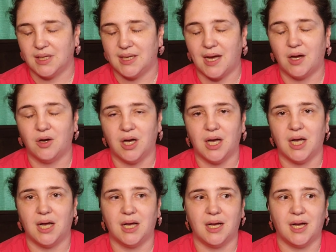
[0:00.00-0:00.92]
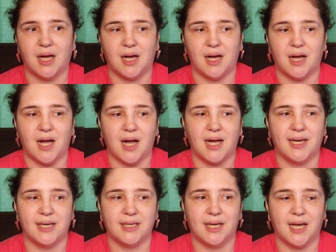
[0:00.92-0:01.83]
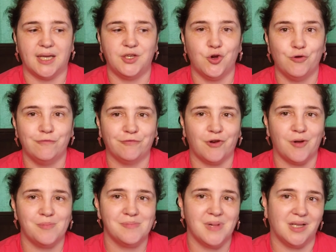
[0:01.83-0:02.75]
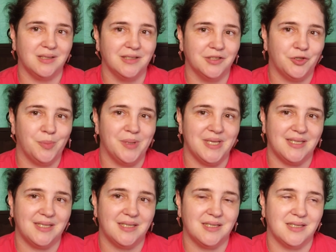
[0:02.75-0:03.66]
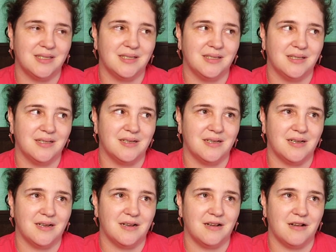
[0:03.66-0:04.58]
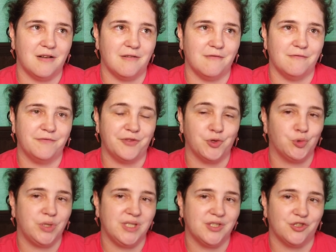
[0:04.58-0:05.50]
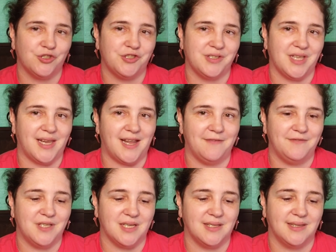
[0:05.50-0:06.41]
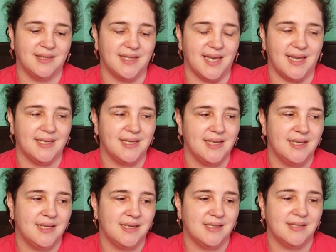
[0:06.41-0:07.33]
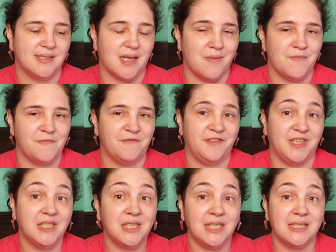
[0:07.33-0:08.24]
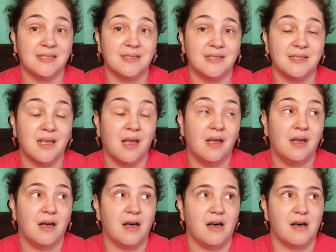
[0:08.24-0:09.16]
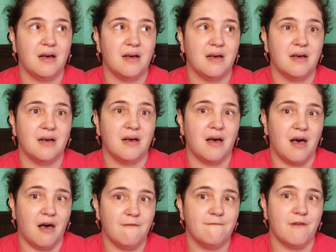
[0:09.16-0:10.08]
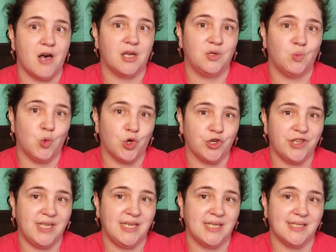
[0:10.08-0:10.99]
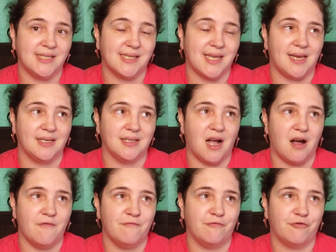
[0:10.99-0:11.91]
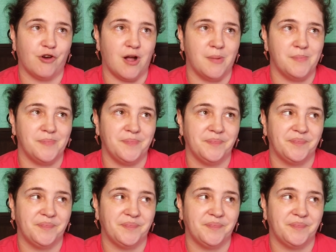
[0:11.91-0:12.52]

Now, I know from a little bit of the research that I've done that some feelings of unworthiness can come from